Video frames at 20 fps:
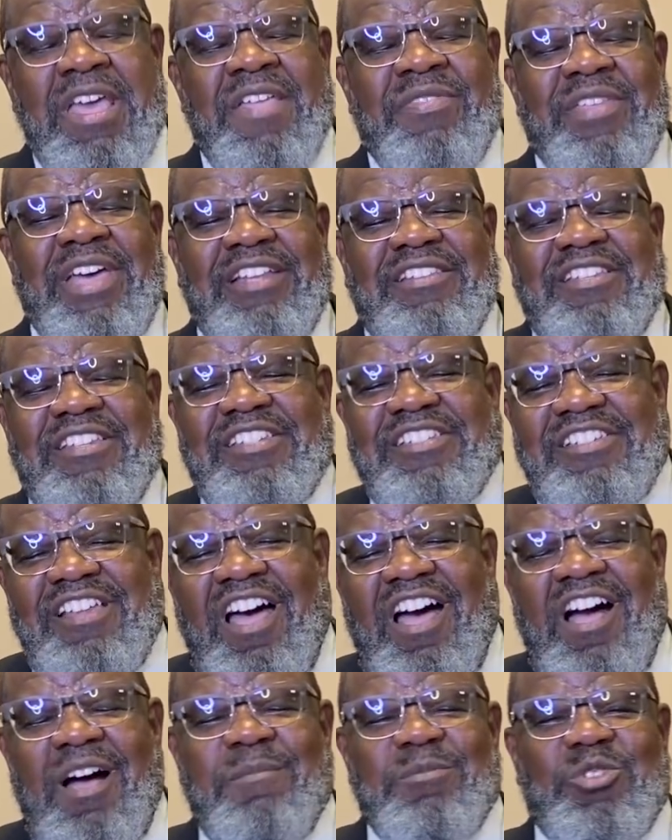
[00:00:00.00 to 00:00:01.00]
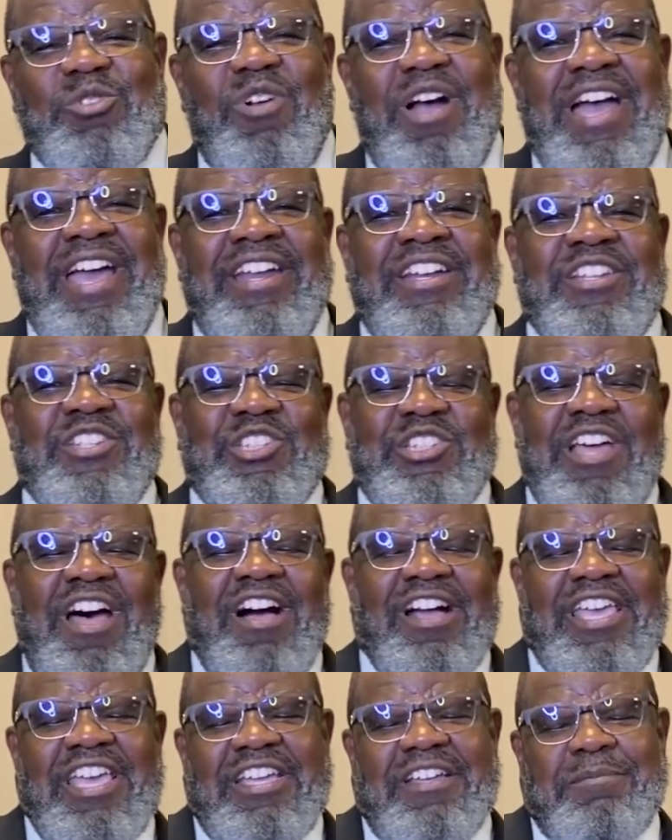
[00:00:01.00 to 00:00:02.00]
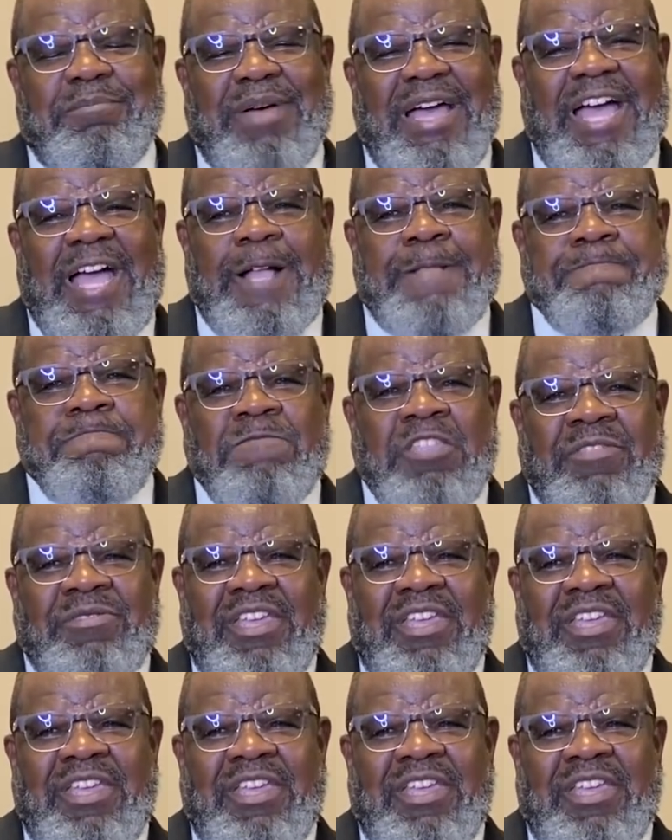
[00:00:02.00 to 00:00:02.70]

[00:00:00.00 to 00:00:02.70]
that the Psalms is talking about,